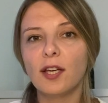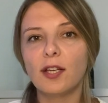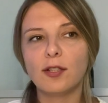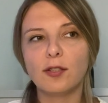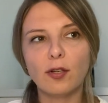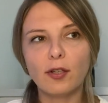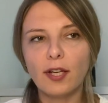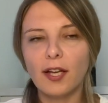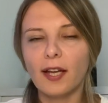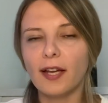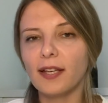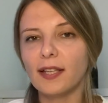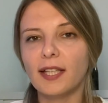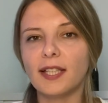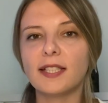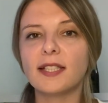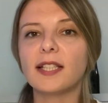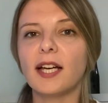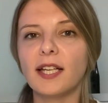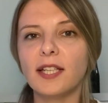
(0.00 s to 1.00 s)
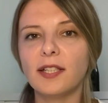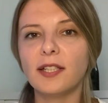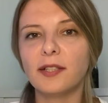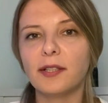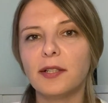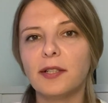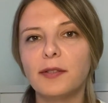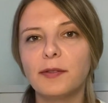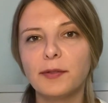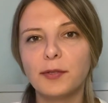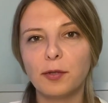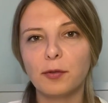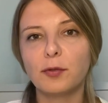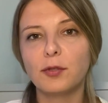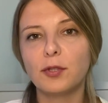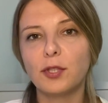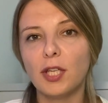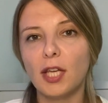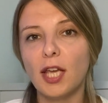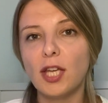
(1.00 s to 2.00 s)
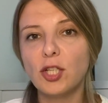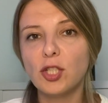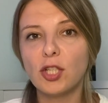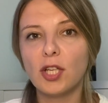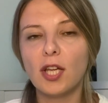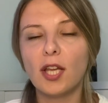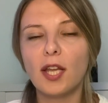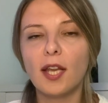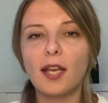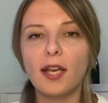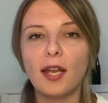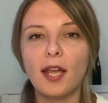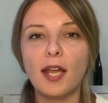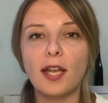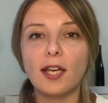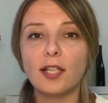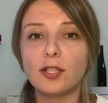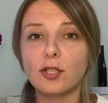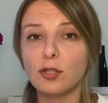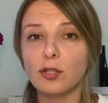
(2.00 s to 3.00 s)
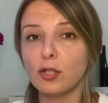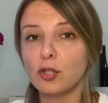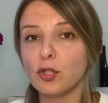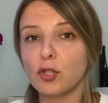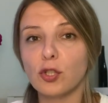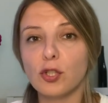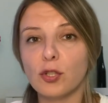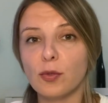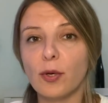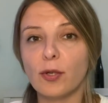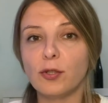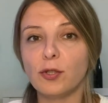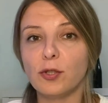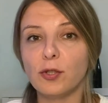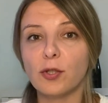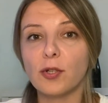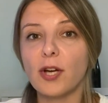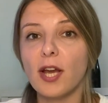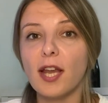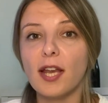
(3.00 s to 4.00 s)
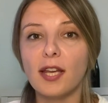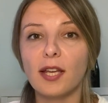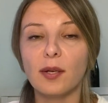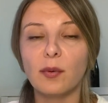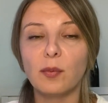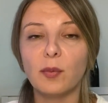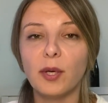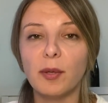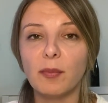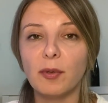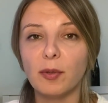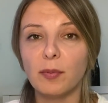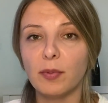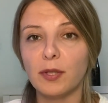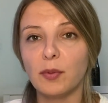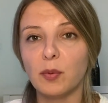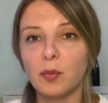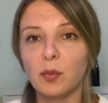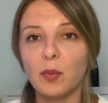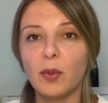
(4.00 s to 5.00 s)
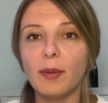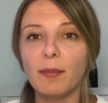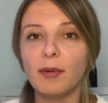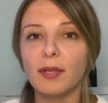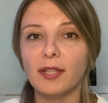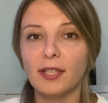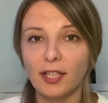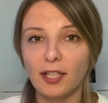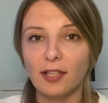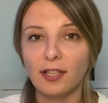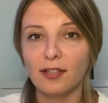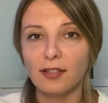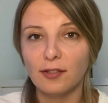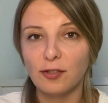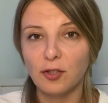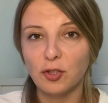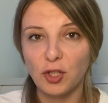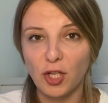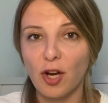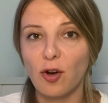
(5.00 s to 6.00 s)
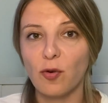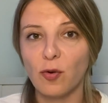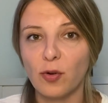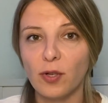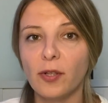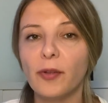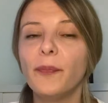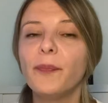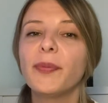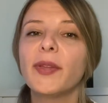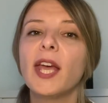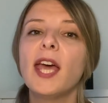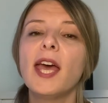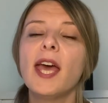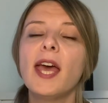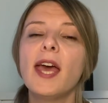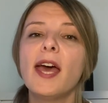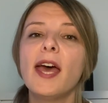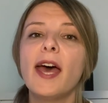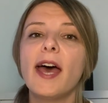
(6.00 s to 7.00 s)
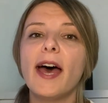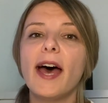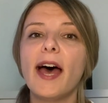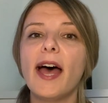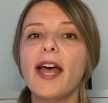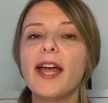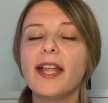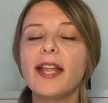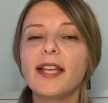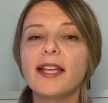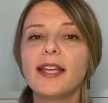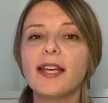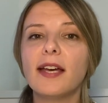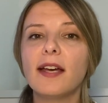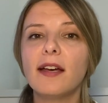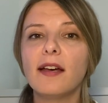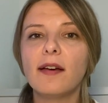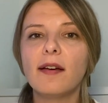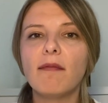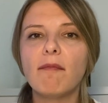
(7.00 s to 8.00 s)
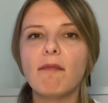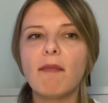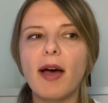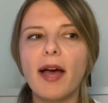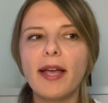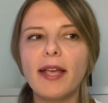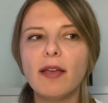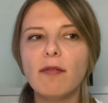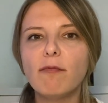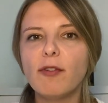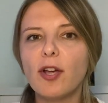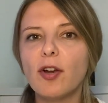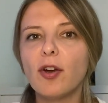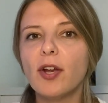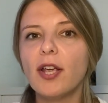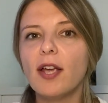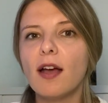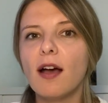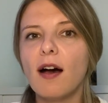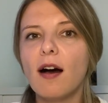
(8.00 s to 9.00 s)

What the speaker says: don't like this kind of association, and it's not just about Ukrainian women, but women in general. And I am very